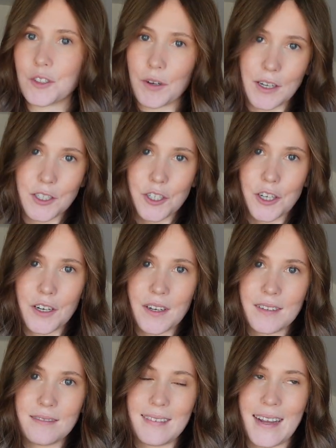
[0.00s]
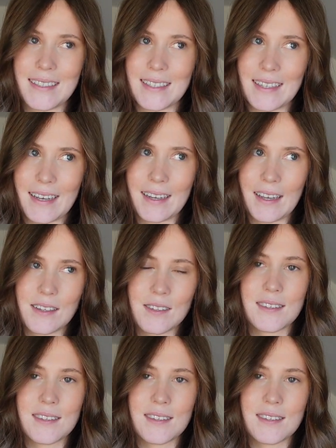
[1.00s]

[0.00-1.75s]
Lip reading: dress shirt, I did like it.